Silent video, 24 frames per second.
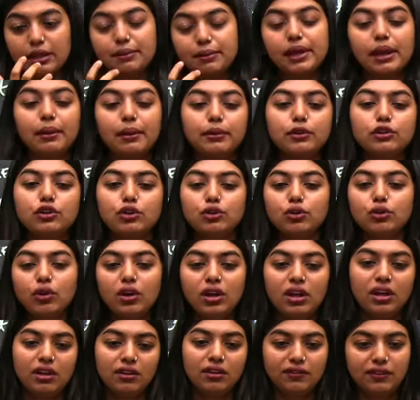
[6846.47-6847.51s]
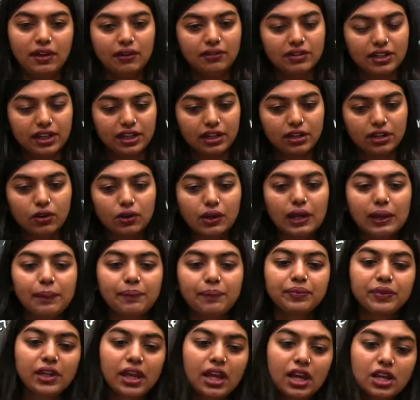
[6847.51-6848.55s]
They'll be able to do flowering, okay.
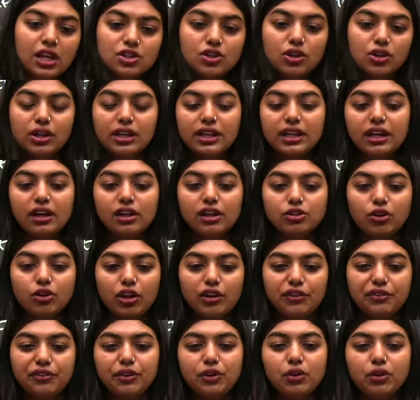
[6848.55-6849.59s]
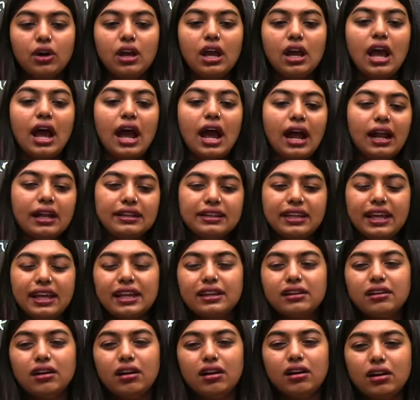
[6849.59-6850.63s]
So, clear to all of you? And
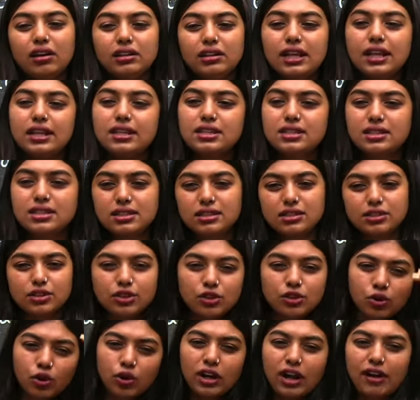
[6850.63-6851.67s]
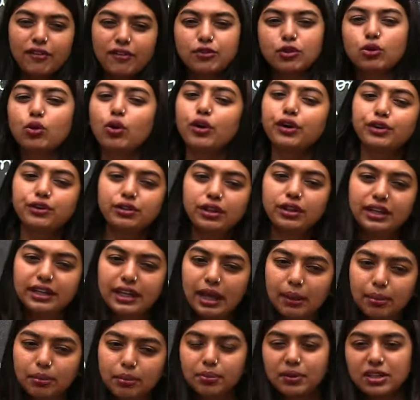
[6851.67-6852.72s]
then there is, you do not have to go into the
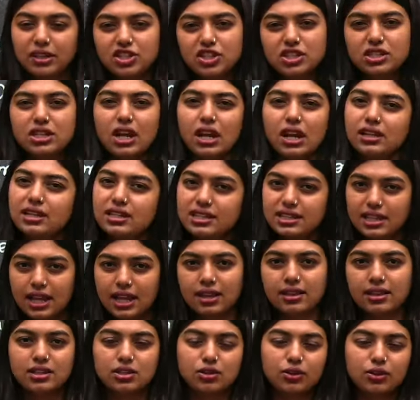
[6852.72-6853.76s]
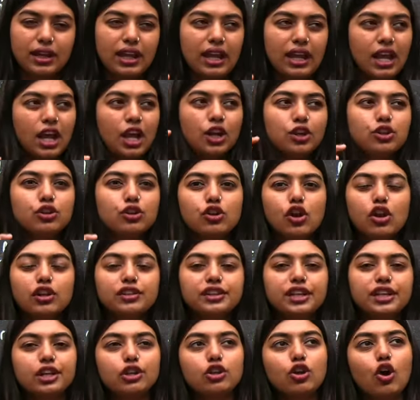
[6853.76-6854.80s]
depth, but just understand this, okay. Do
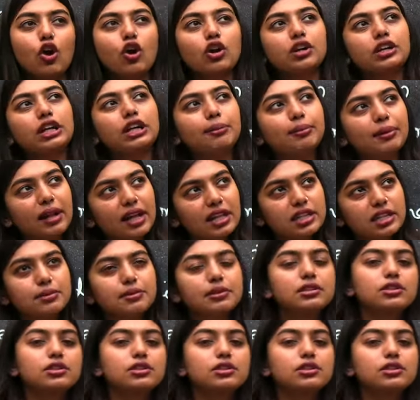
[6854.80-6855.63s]
not think long day plants